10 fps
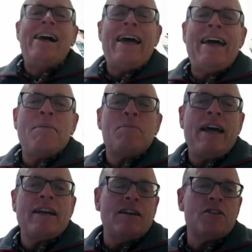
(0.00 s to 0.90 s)

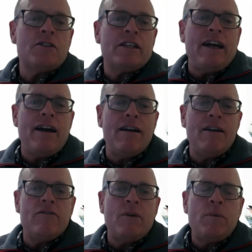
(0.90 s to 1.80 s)
Thanks also to
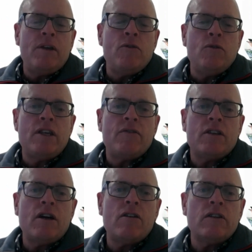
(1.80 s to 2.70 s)
Carl from the Food Safety
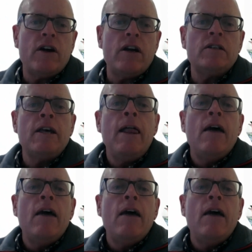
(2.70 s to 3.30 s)
Authority of Ireland.